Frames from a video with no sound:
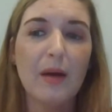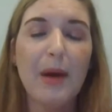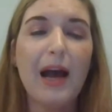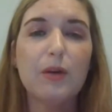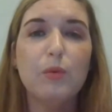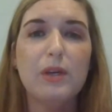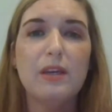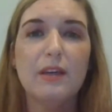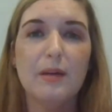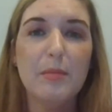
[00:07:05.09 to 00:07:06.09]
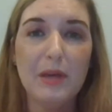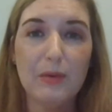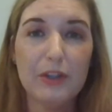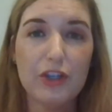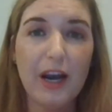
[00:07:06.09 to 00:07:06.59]
um, how do we compete
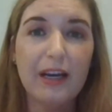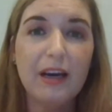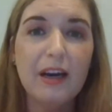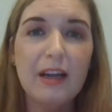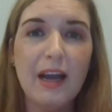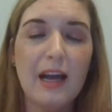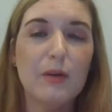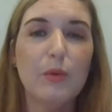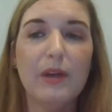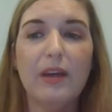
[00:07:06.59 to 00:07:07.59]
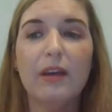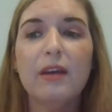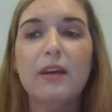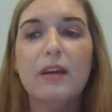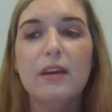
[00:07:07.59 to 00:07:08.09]
with China, and how do
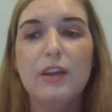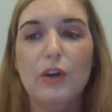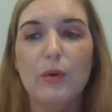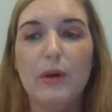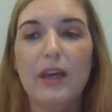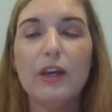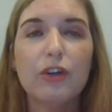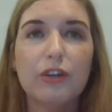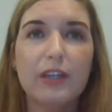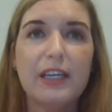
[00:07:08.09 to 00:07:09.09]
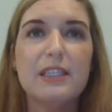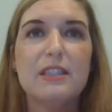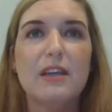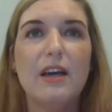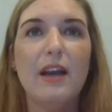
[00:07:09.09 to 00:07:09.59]
we, you know,
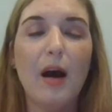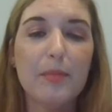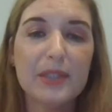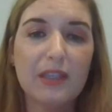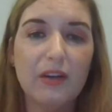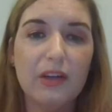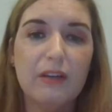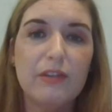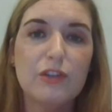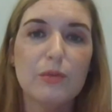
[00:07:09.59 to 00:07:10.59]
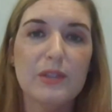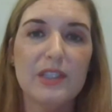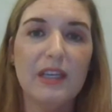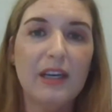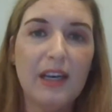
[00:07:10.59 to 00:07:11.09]
increase and upskill individuals
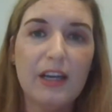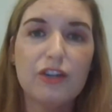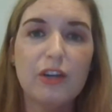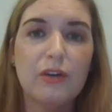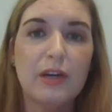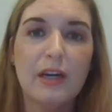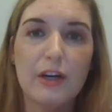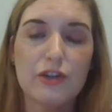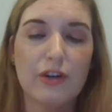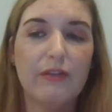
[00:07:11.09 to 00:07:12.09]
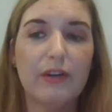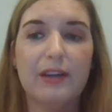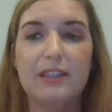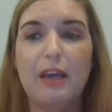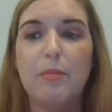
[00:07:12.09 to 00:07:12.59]
in a nation or a country, for
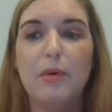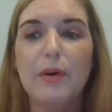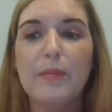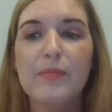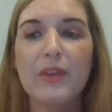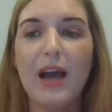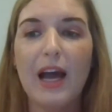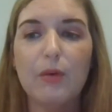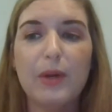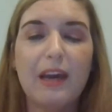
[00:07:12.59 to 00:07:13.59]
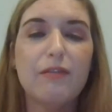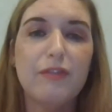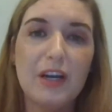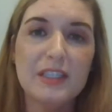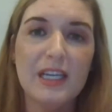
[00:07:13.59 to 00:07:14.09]
example? How do we get
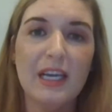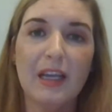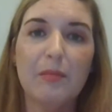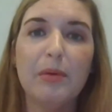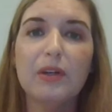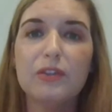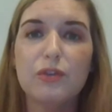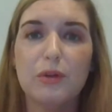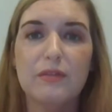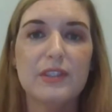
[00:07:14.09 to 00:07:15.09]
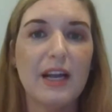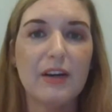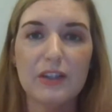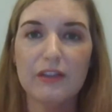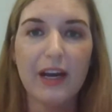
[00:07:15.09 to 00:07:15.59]
funding and build sort of
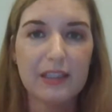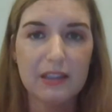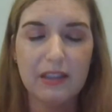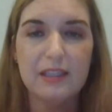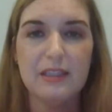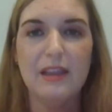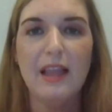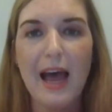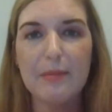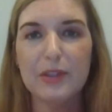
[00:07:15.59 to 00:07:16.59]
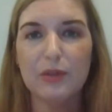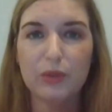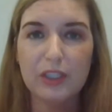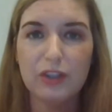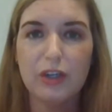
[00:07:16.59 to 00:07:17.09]
centers of excellence and labs and
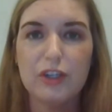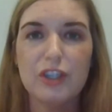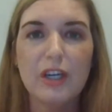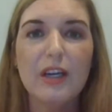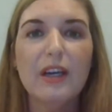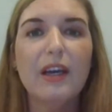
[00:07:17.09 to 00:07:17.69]
research